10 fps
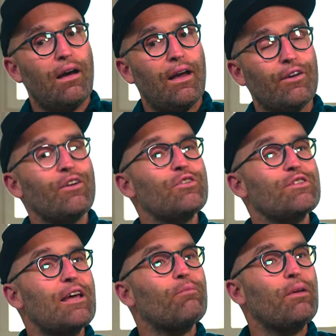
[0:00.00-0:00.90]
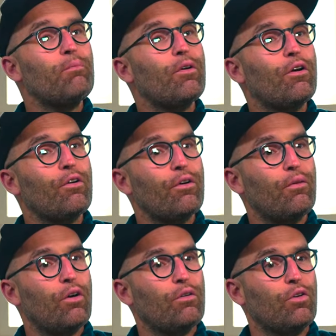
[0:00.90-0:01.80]
I can understand people are
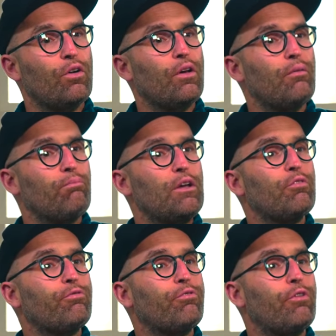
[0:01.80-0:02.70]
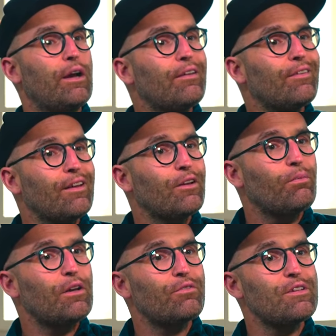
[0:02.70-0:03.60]
gonna be afraid a little
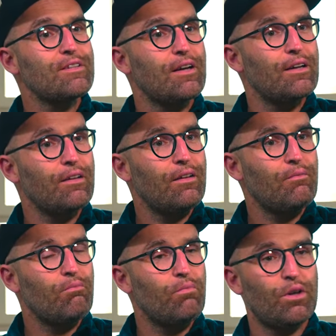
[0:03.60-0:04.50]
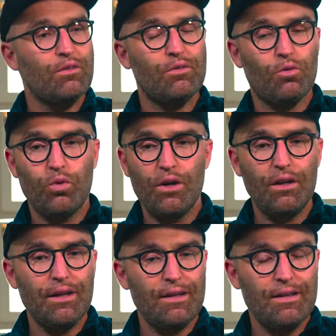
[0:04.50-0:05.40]
bit of the title, but
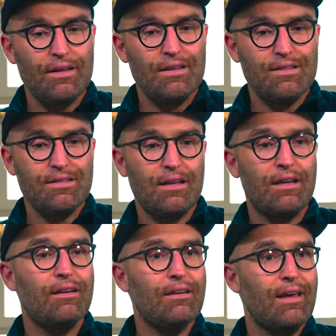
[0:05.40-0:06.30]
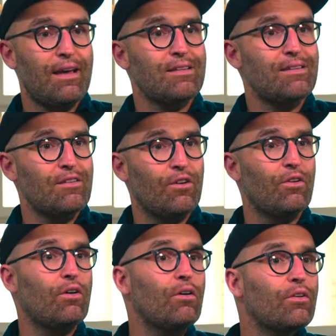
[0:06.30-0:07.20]
really see it as
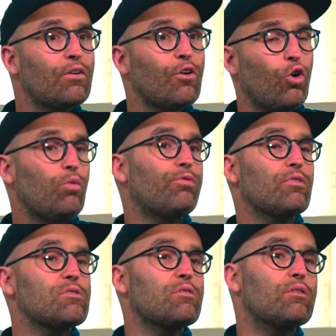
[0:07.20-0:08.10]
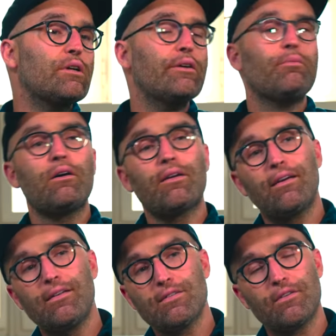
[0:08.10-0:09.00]
another hopeful story about
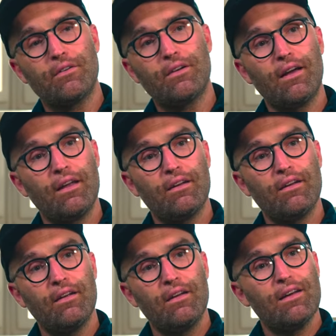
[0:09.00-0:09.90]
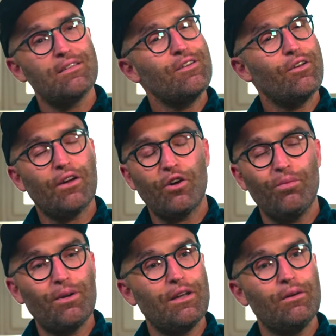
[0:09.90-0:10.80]
cancer. And it's not a
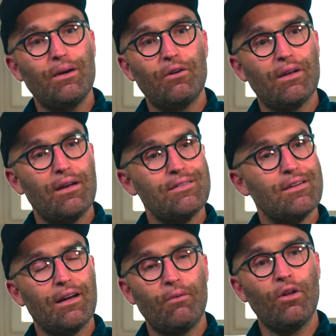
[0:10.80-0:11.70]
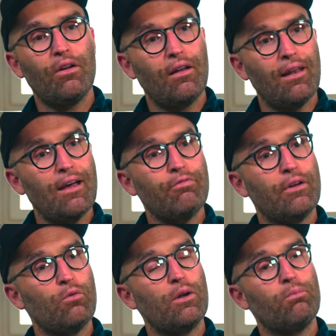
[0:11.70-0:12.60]
comedy about cancer. I'm not
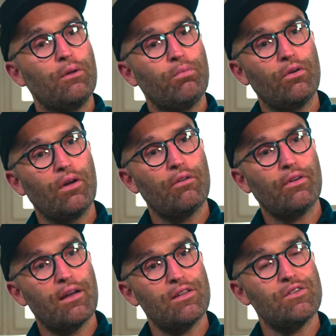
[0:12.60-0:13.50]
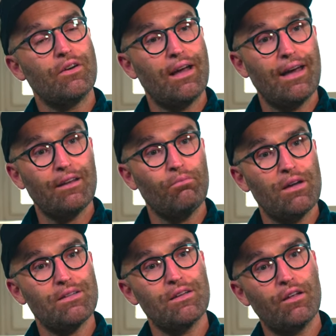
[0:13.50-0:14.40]
laughing with people who have cancer. I had it
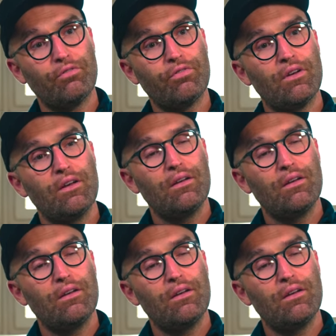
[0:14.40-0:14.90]
myself.